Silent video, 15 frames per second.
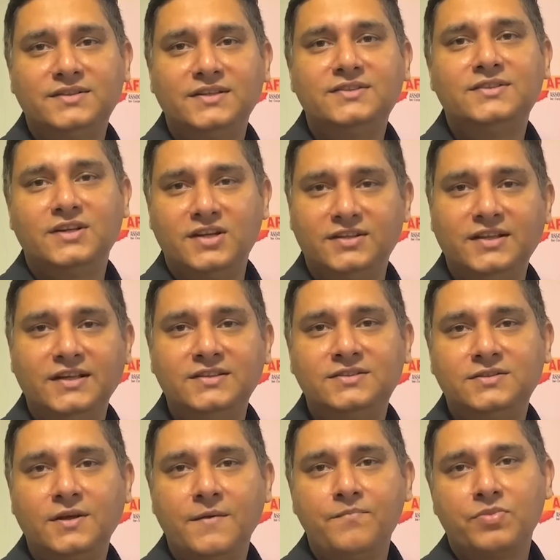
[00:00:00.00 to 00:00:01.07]
this is a
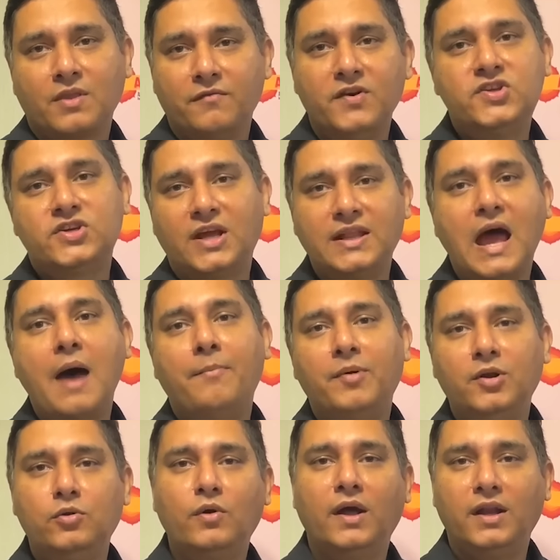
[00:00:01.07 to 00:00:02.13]
disease which can
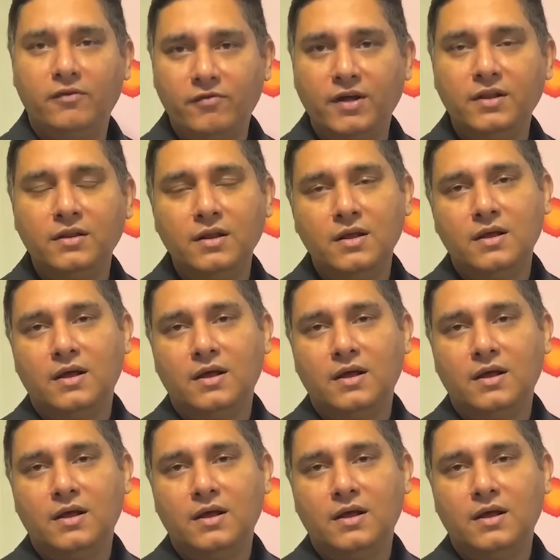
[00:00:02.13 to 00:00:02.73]
happen to anyone.